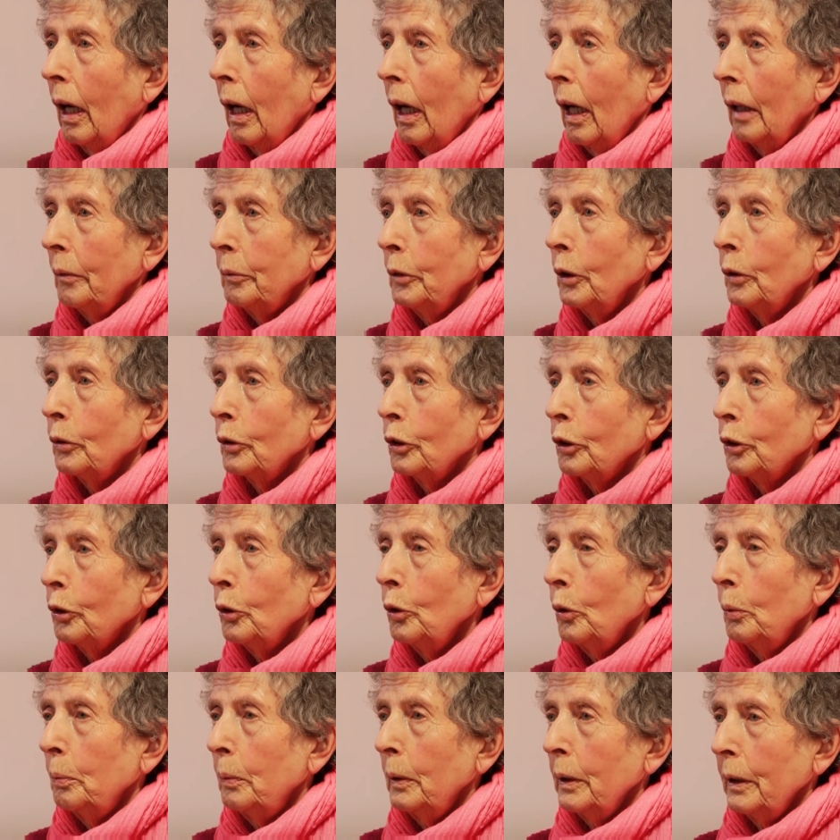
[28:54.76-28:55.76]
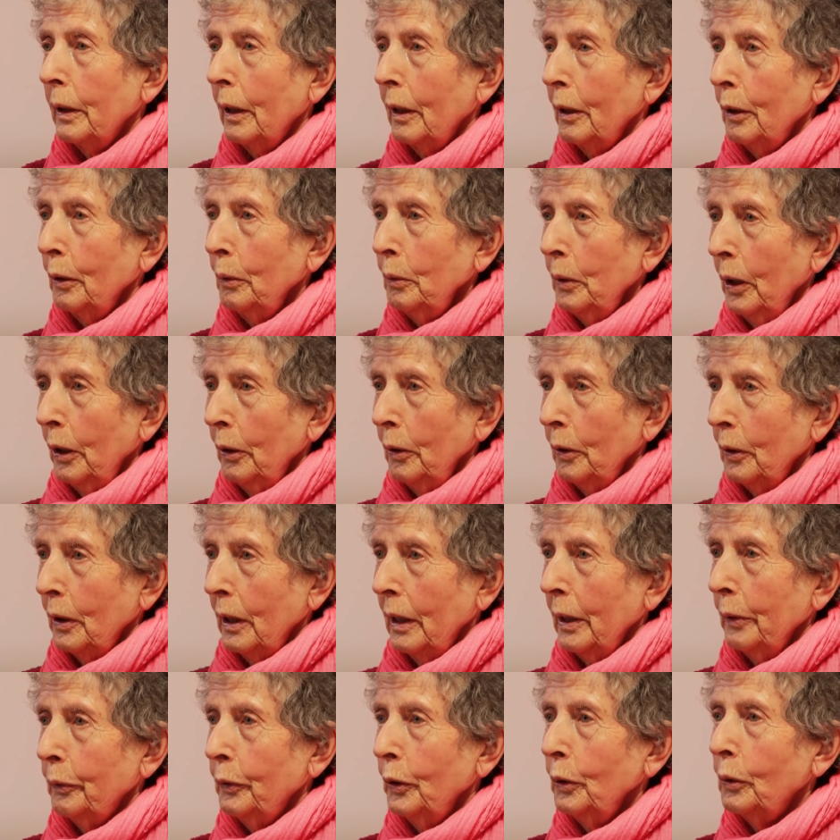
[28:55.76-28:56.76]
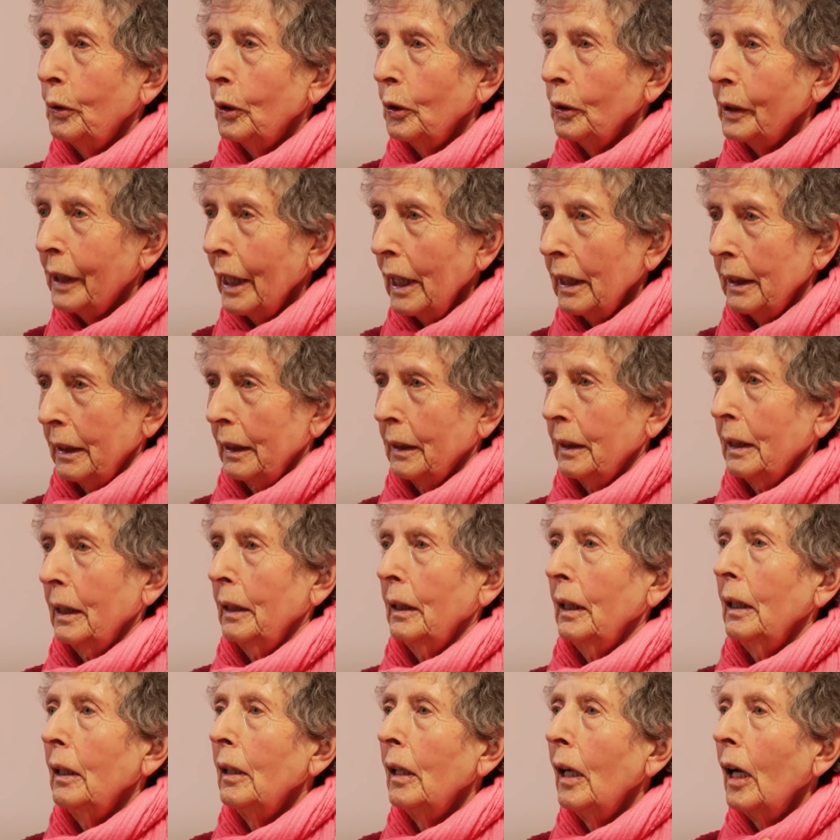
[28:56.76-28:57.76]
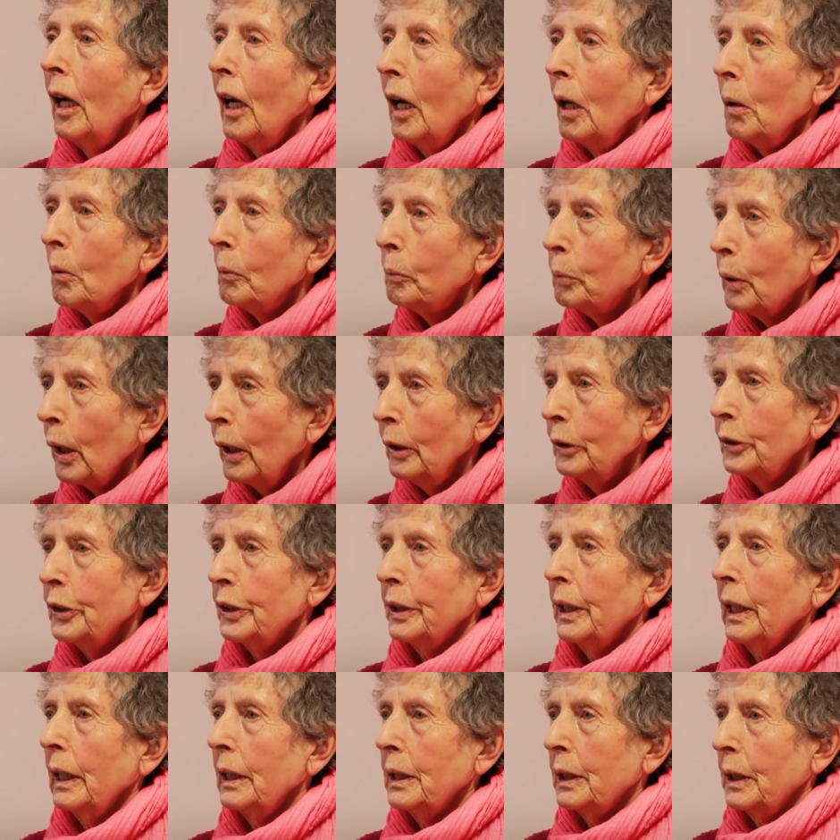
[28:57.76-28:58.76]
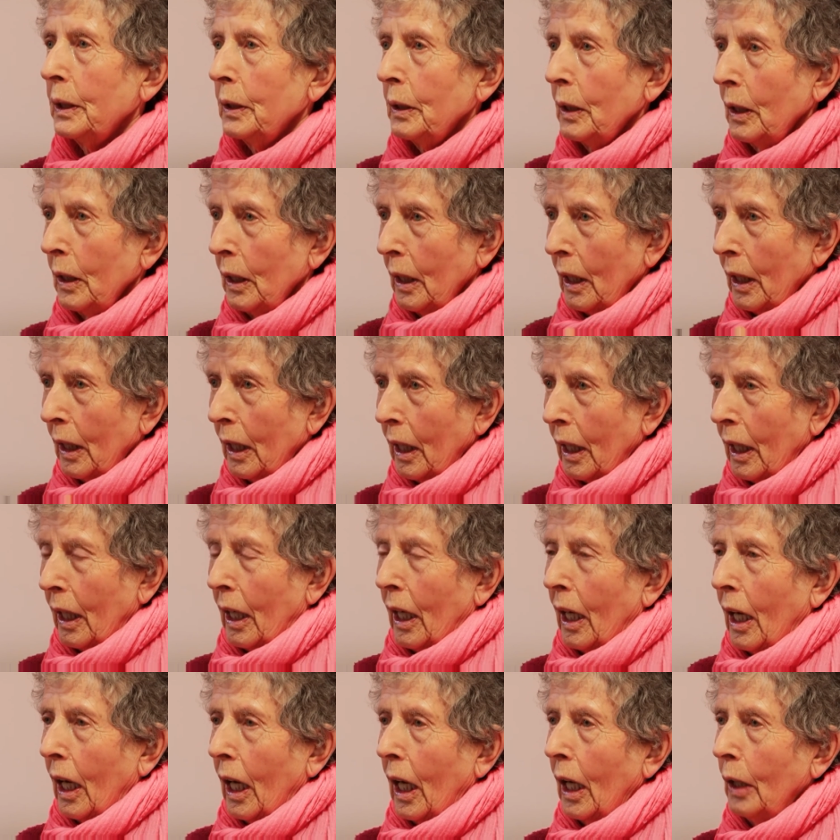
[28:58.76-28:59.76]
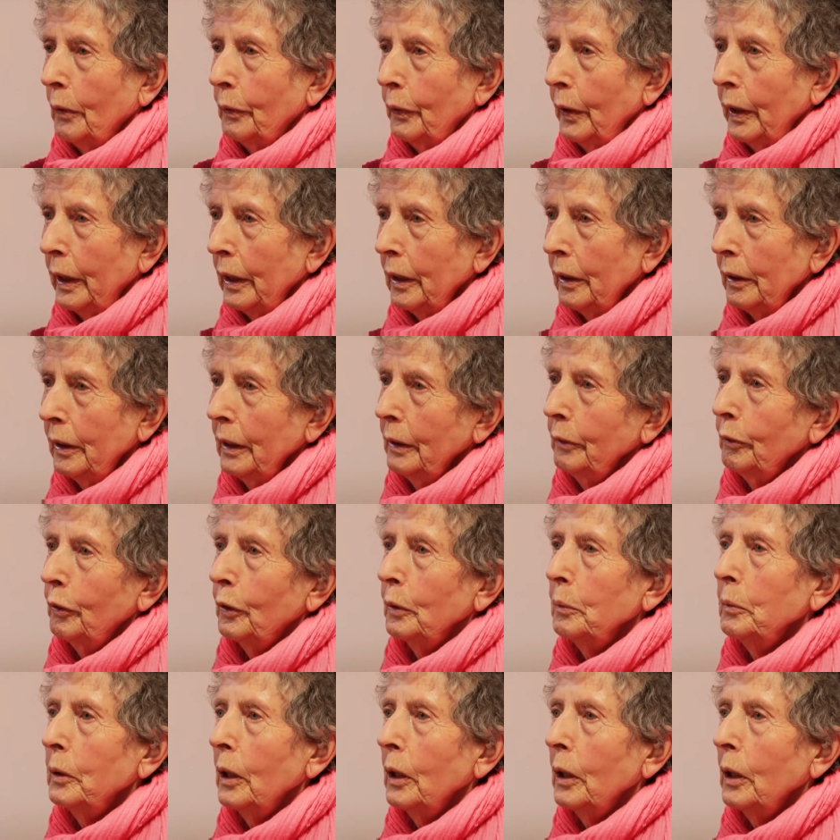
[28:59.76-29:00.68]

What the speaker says: I'm not sure, but if you could get the process of hearing from